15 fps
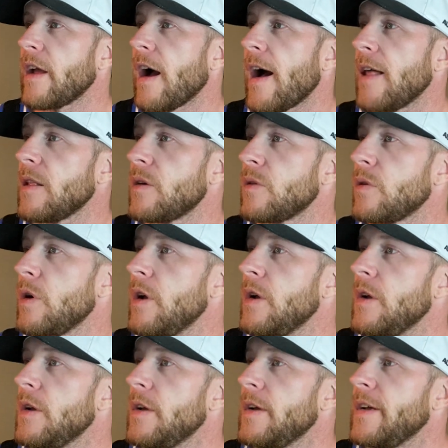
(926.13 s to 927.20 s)
hollow
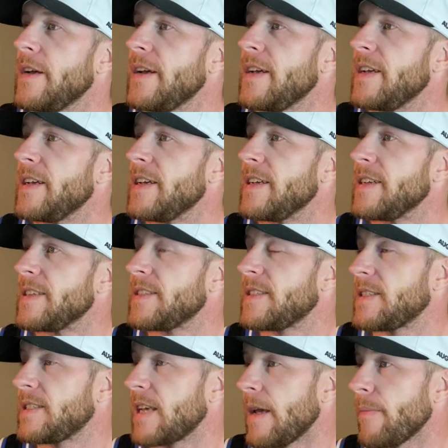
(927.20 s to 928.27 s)

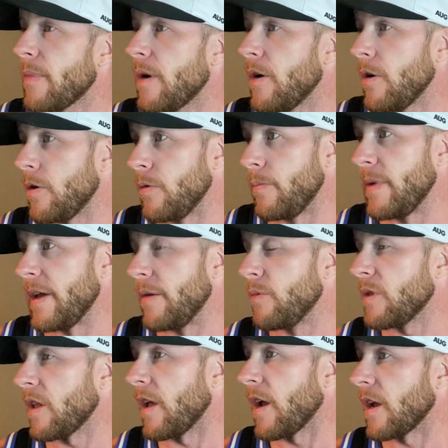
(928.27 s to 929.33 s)

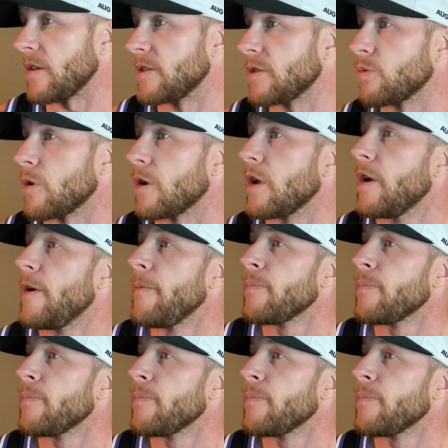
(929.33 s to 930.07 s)
what the heck is this word?